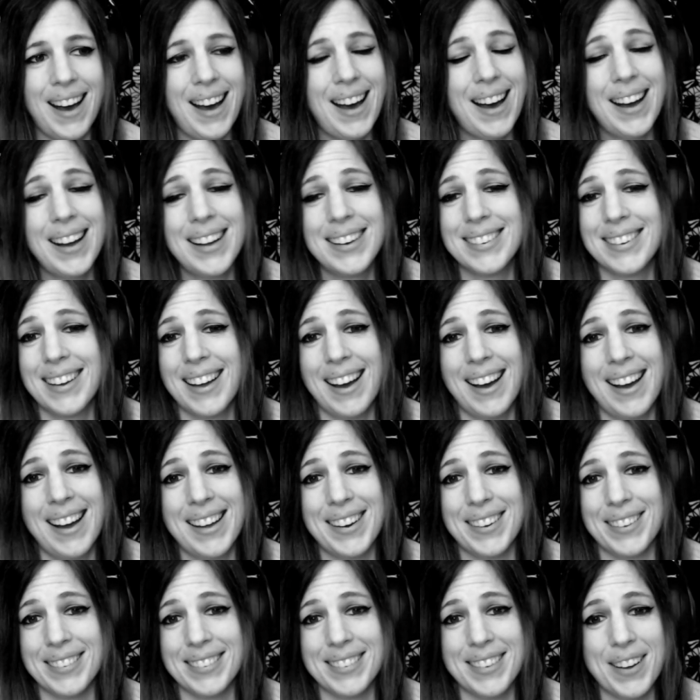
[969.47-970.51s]
I, I
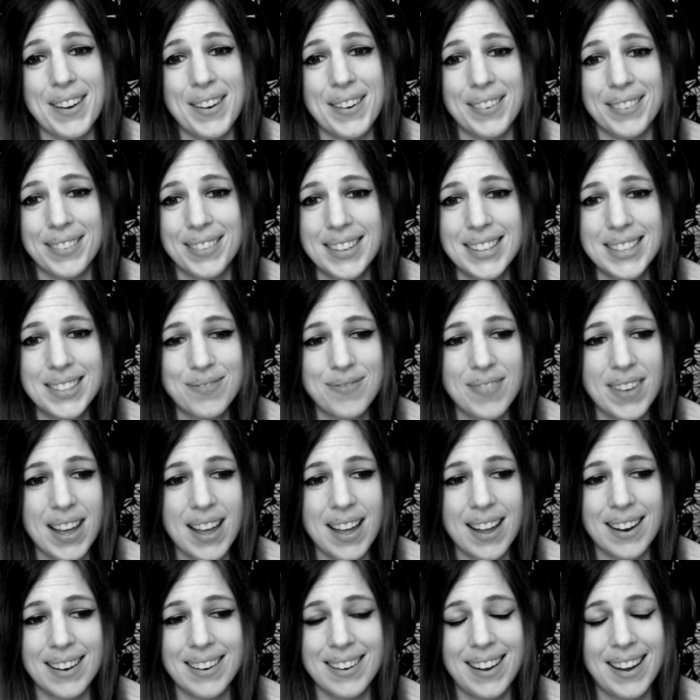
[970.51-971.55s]
don't know. This
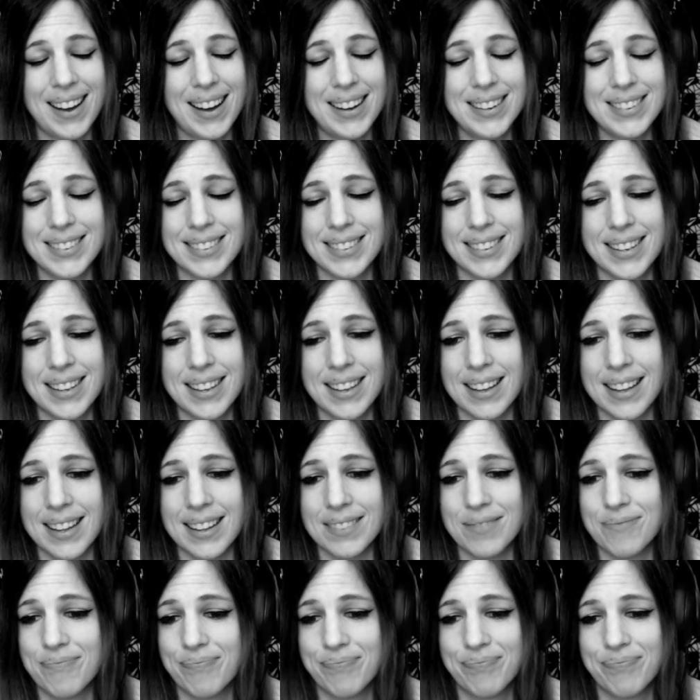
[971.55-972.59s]
man. I just can't.